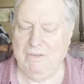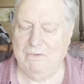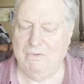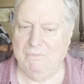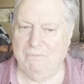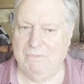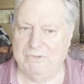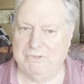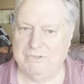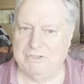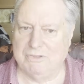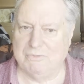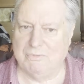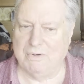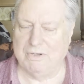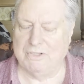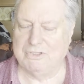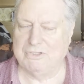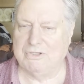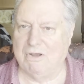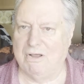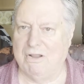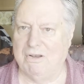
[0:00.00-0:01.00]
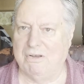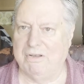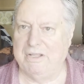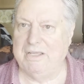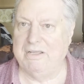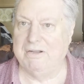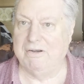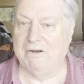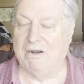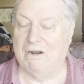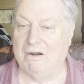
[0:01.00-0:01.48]
which is one is called
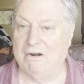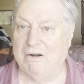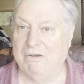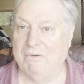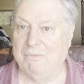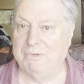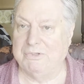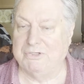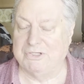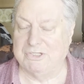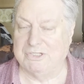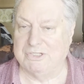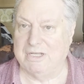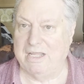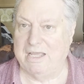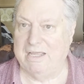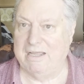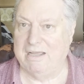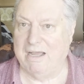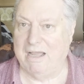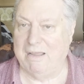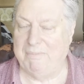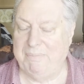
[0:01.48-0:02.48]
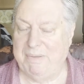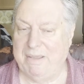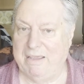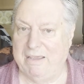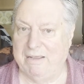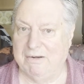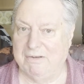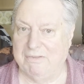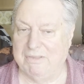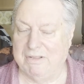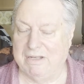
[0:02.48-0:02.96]
Leonardo, which is an AI
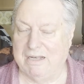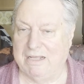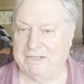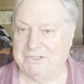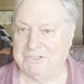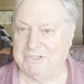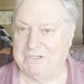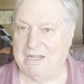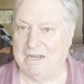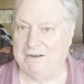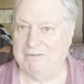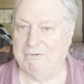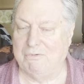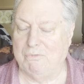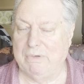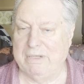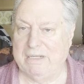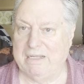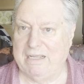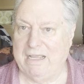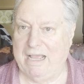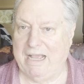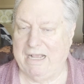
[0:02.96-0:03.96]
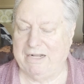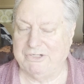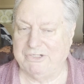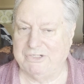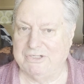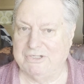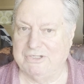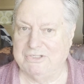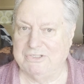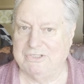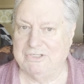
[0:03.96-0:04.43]
panel that has a lot of quick
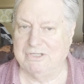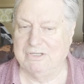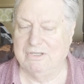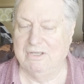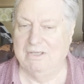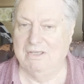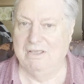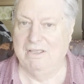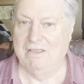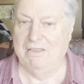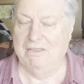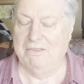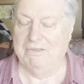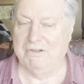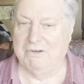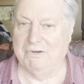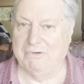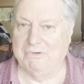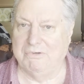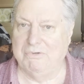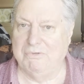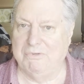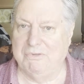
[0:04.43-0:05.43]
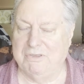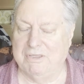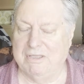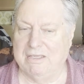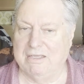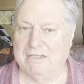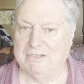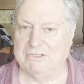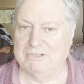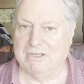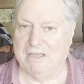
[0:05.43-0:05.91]
actions that'll do
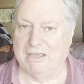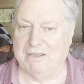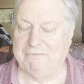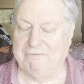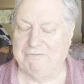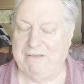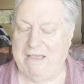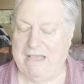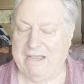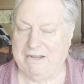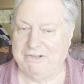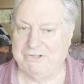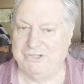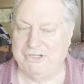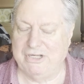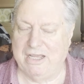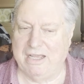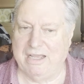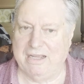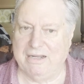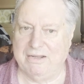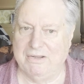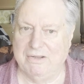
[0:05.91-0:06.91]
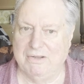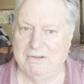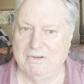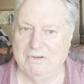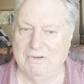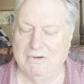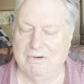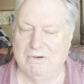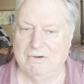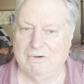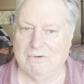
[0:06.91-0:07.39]
things like fact check
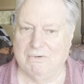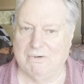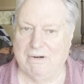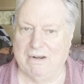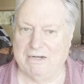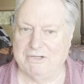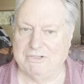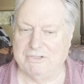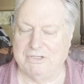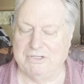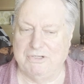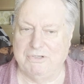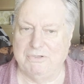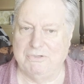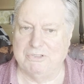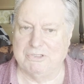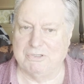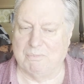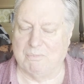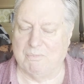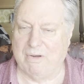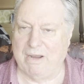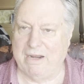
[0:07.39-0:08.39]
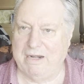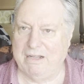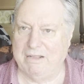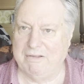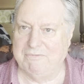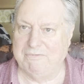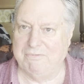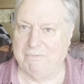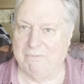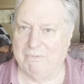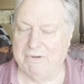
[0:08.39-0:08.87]
or actually do some
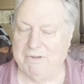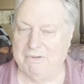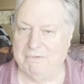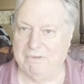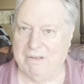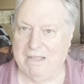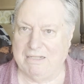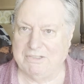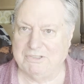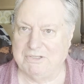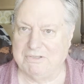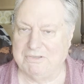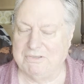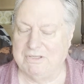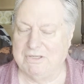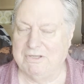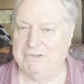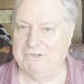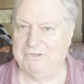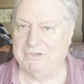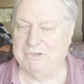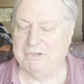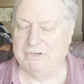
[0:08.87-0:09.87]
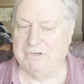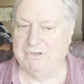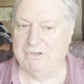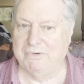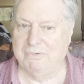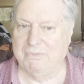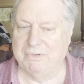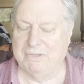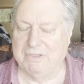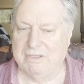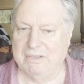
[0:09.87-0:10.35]
writing for you. Lots of things you can
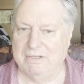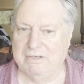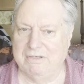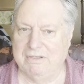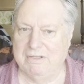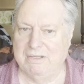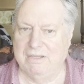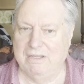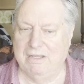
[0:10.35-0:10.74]
do with it.